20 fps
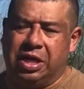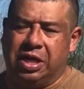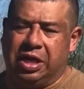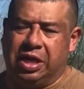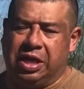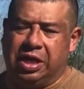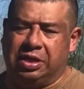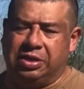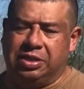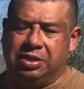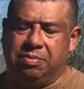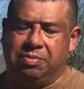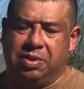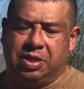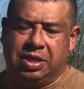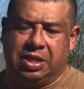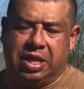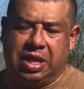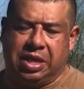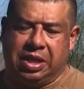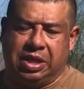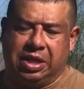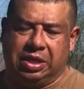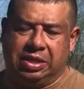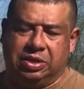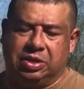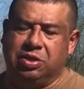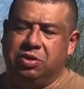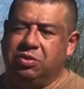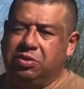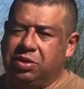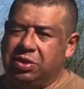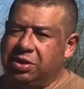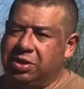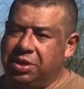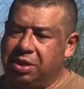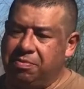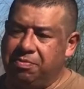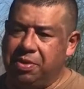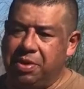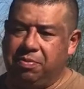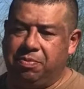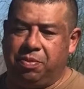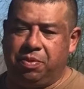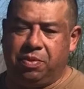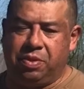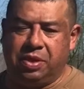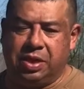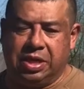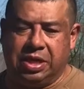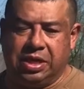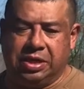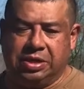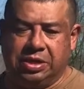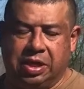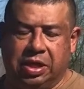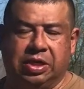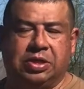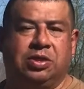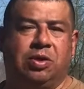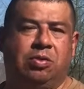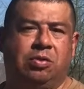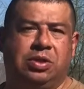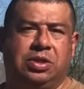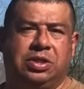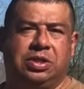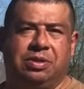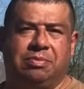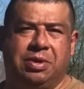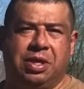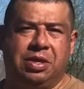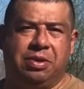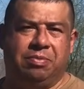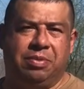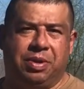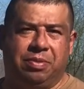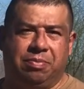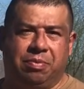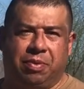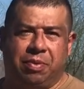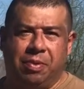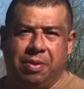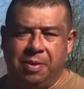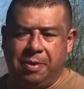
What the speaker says: It's something that is new to some people and it's old to some other people.